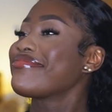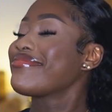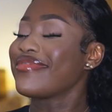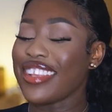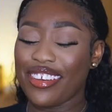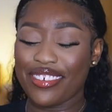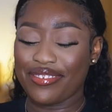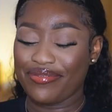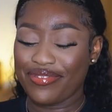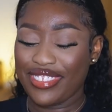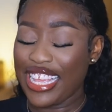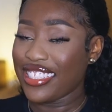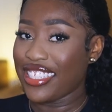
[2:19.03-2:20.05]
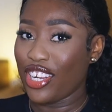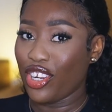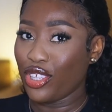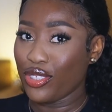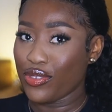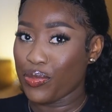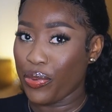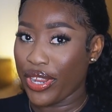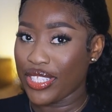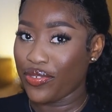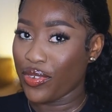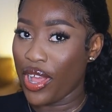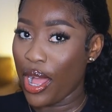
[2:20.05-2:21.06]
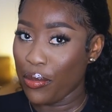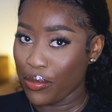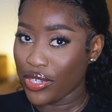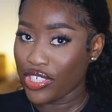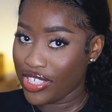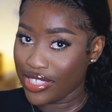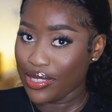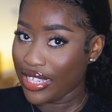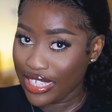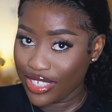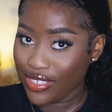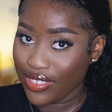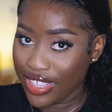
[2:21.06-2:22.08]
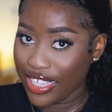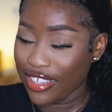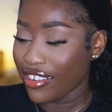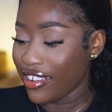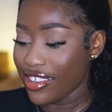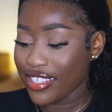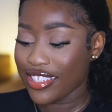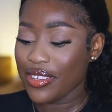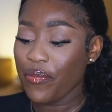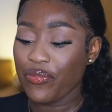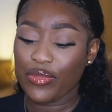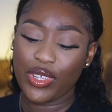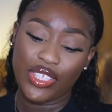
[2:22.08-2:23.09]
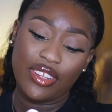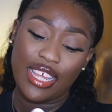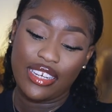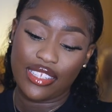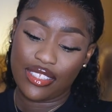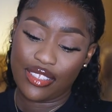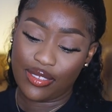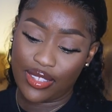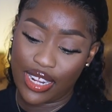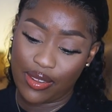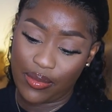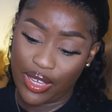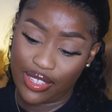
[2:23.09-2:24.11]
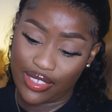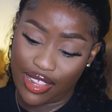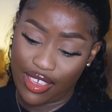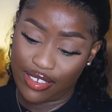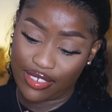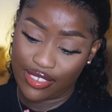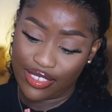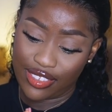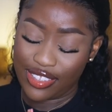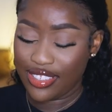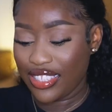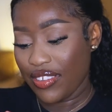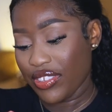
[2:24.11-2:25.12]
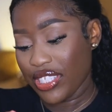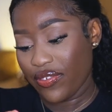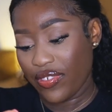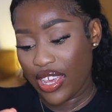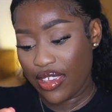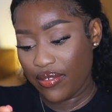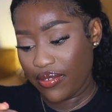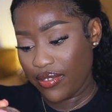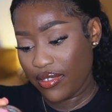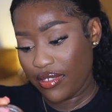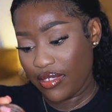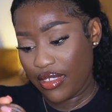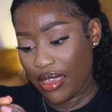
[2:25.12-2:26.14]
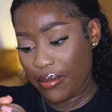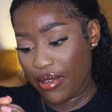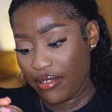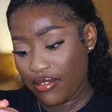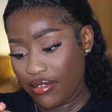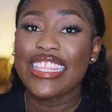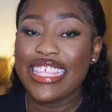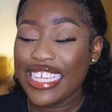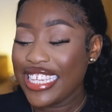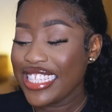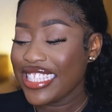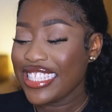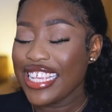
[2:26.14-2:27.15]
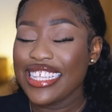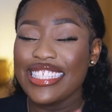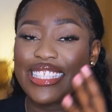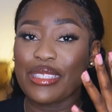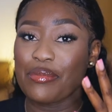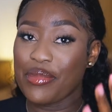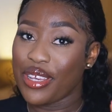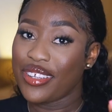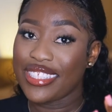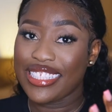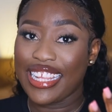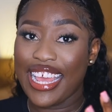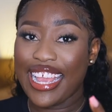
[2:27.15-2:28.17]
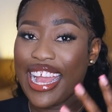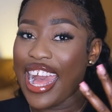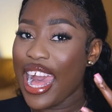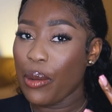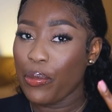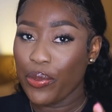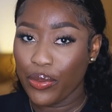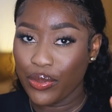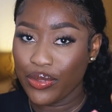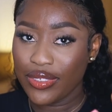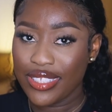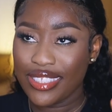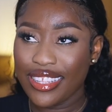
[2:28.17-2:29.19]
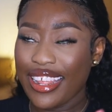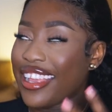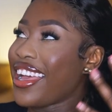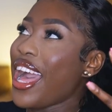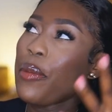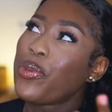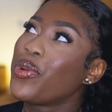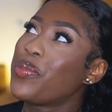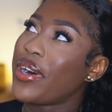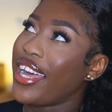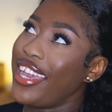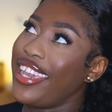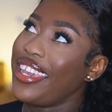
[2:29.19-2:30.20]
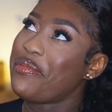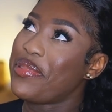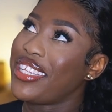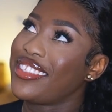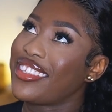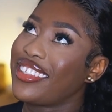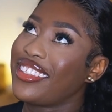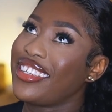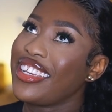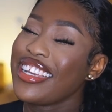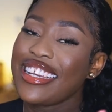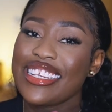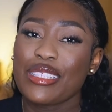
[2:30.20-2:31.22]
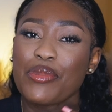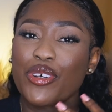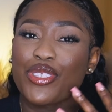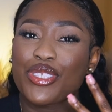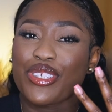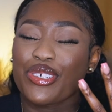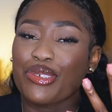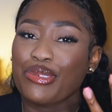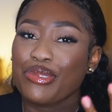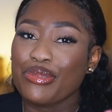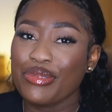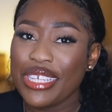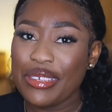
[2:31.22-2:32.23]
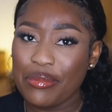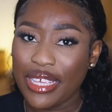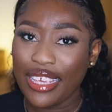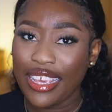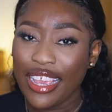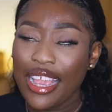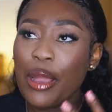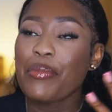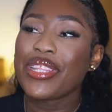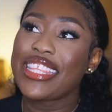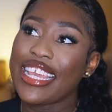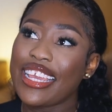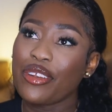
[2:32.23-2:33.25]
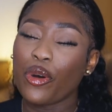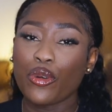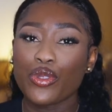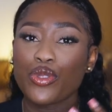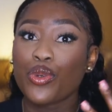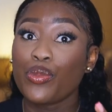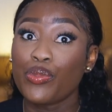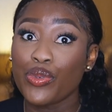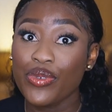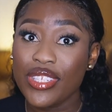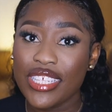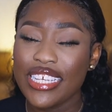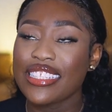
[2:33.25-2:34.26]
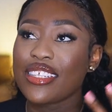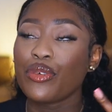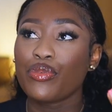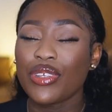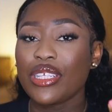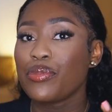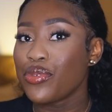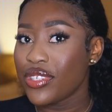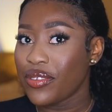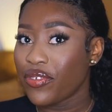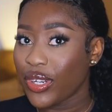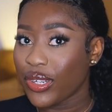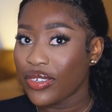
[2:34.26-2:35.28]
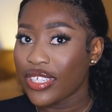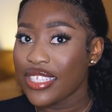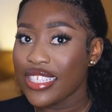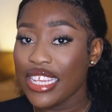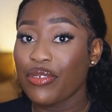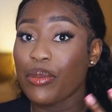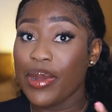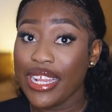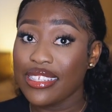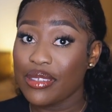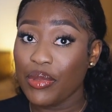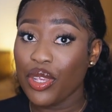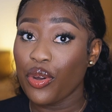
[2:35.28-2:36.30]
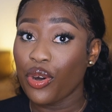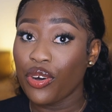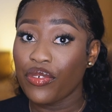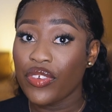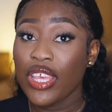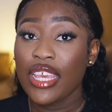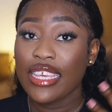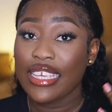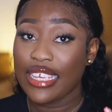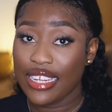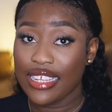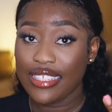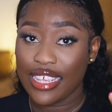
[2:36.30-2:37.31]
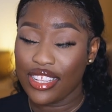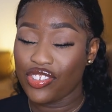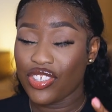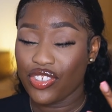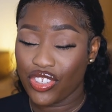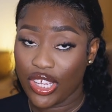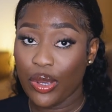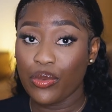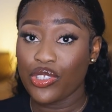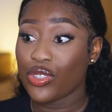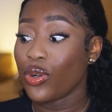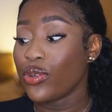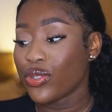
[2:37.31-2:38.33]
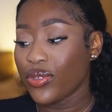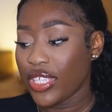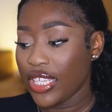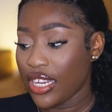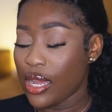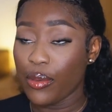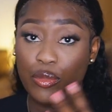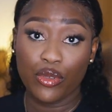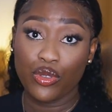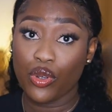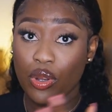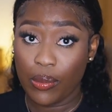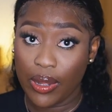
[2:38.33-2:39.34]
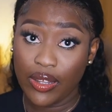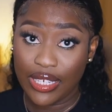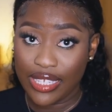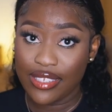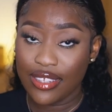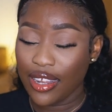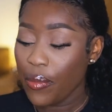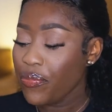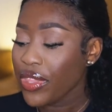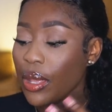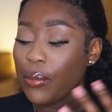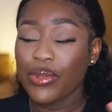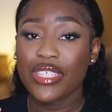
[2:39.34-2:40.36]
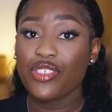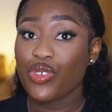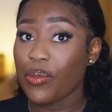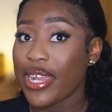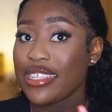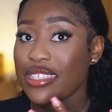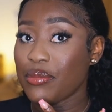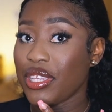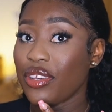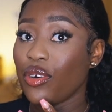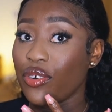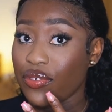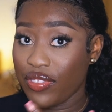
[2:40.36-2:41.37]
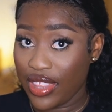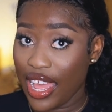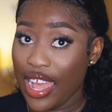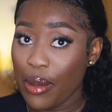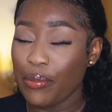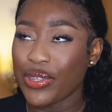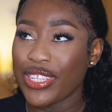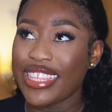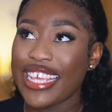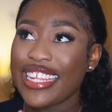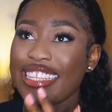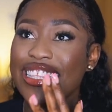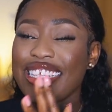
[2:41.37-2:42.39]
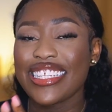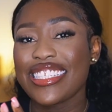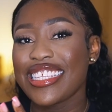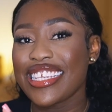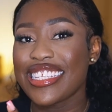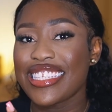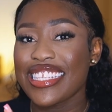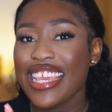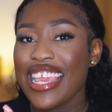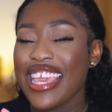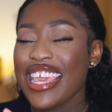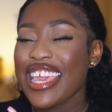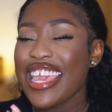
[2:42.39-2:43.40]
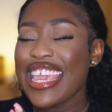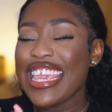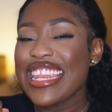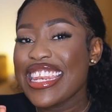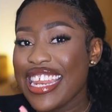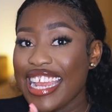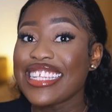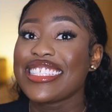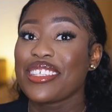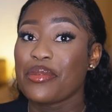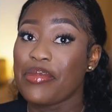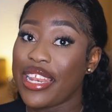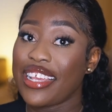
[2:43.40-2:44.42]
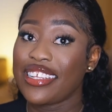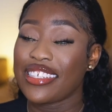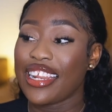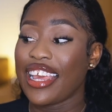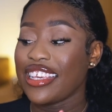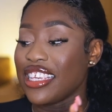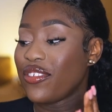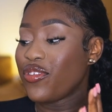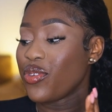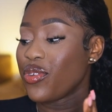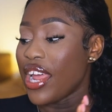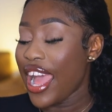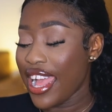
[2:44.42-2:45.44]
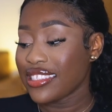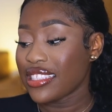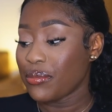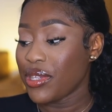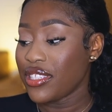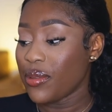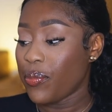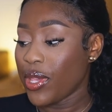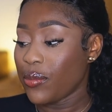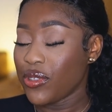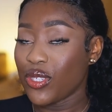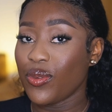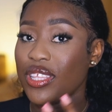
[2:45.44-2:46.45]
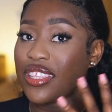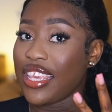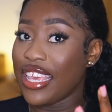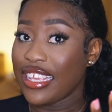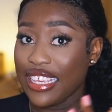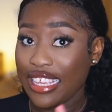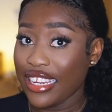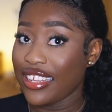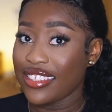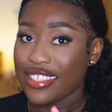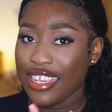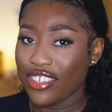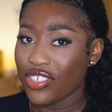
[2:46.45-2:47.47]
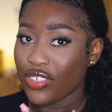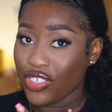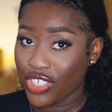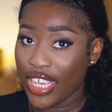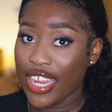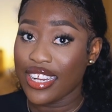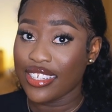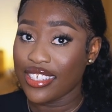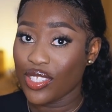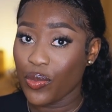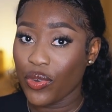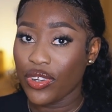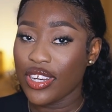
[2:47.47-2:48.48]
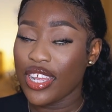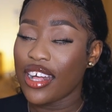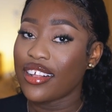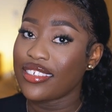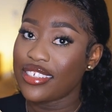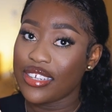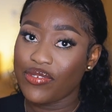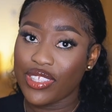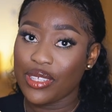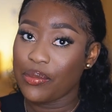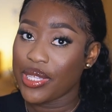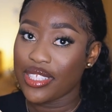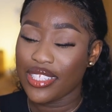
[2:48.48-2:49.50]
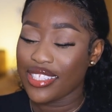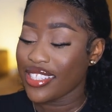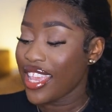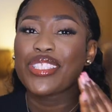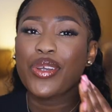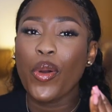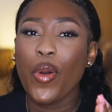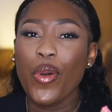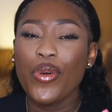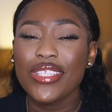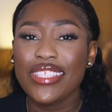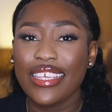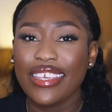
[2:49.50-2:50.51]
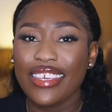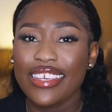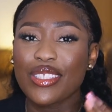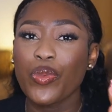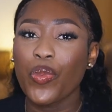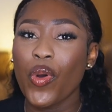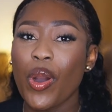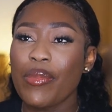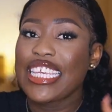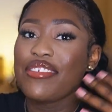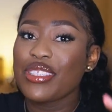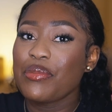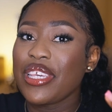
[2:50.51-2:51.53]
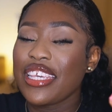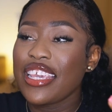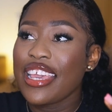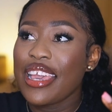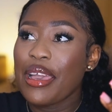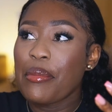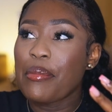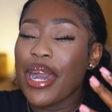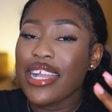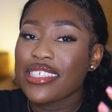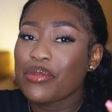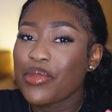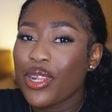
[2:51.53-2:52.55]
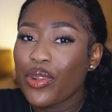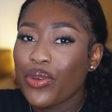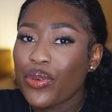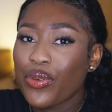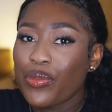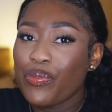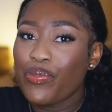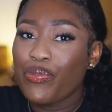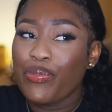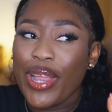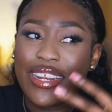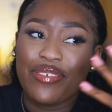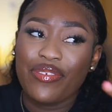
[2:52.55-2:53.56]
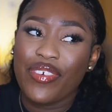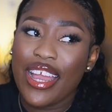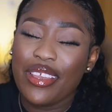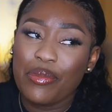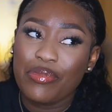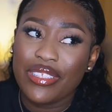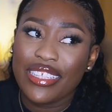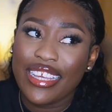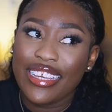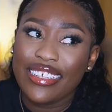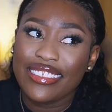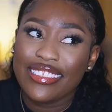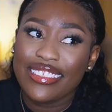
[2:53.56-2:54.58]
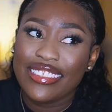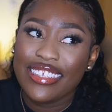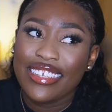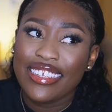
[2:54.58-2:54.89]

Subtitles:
No, that's a lot of sprays for how much this little thing costs. It's not that little anyway, it's like 75 ml. This smells like apples, like apple pie, basically. It smells creamy, but then also boozy. It's a really boozy fragrance. It reminds me of Killian's Angel Share, which is also here, I'm going to talk about later. But this reminds me of that. But then this is a nicer blend. Like, if you'd ask me to pick between the Killian's Angel Share and this one, I'll definitely pick this. It's cozy, it's warm. It gives me marshmallow by the fireplace,